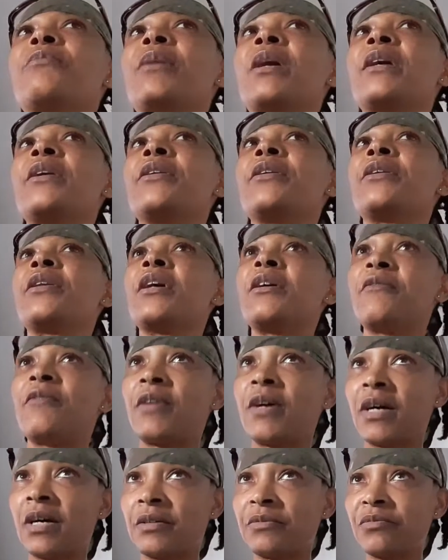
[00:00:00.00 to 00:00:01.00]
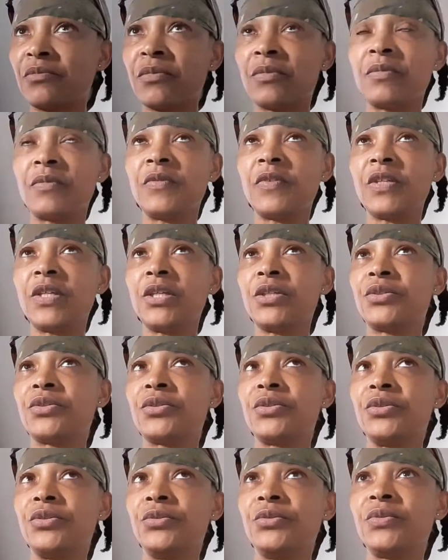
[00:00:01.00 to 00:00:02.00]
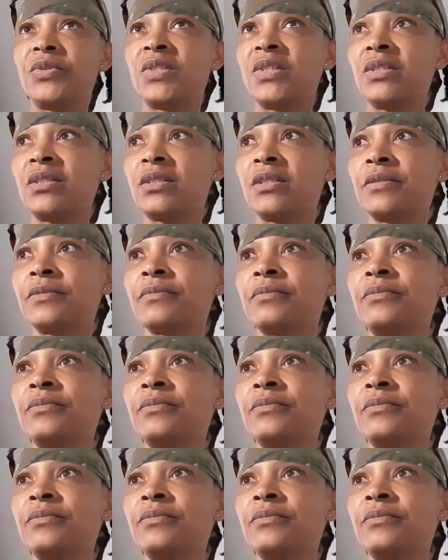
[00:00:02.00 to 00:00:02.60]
I never need to use it.